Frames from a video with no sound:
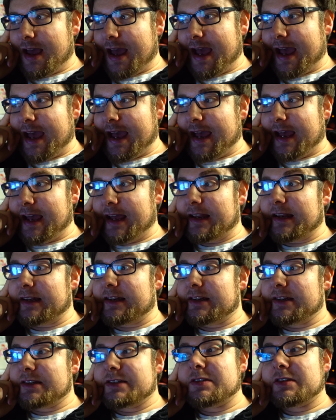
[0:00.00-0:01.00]

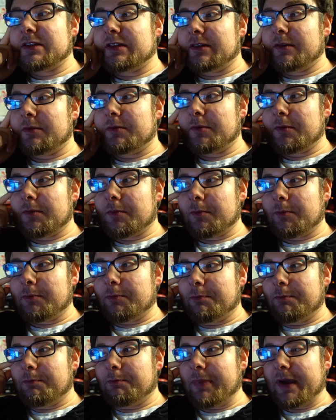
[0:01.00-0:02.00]
And
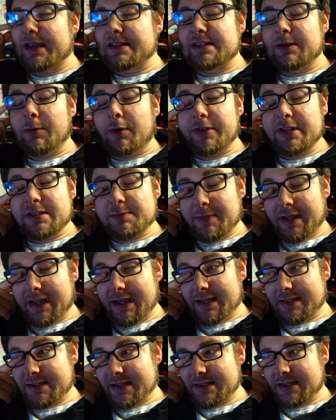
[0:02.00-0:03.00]
basically what this
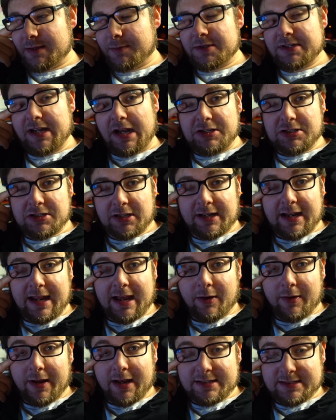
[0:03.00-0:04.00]
means is that potentially
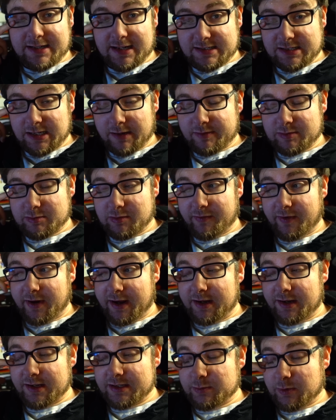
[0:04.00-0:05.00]
now internet service
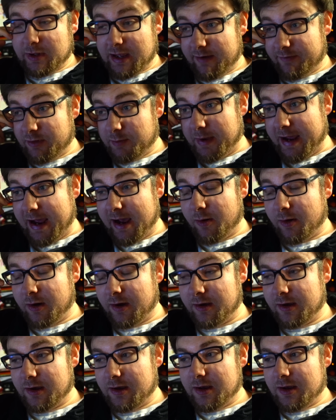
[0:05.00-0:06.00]
providers will have the
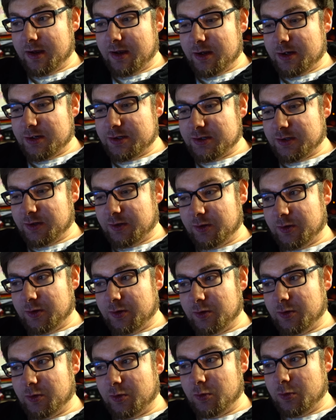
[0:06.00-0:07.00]
power
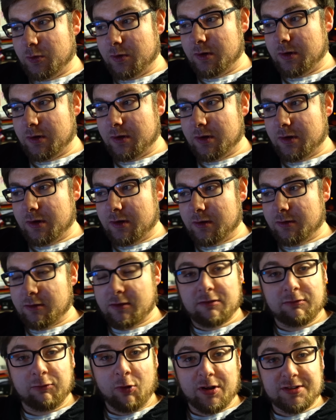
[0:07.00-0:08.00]
to
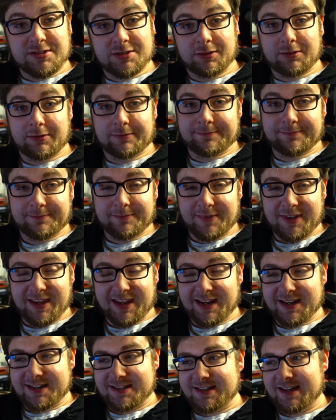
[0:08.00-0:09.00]
throttle
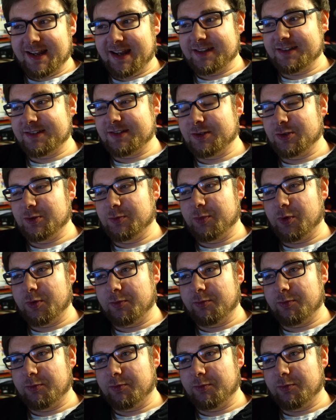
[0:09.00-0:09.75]
the internet to